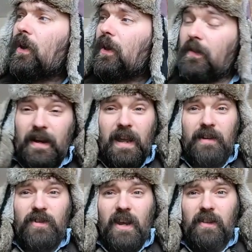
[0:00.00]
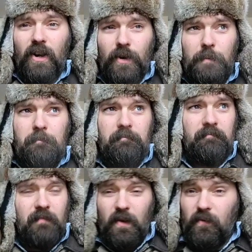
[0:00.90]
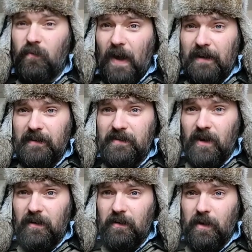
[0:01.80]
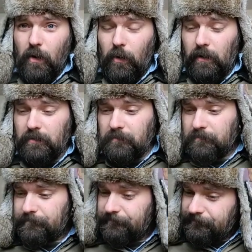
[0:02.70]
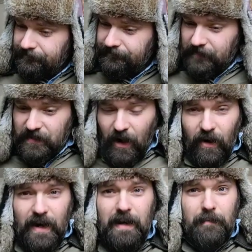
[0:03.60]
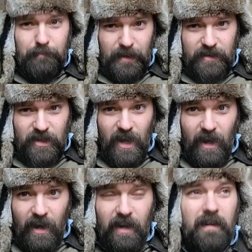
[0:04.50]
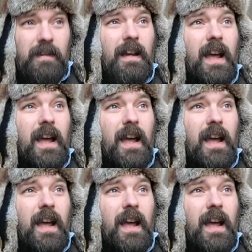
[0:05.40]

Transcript: And then you had J Lo, finally starting to look old. Sorry, but you are.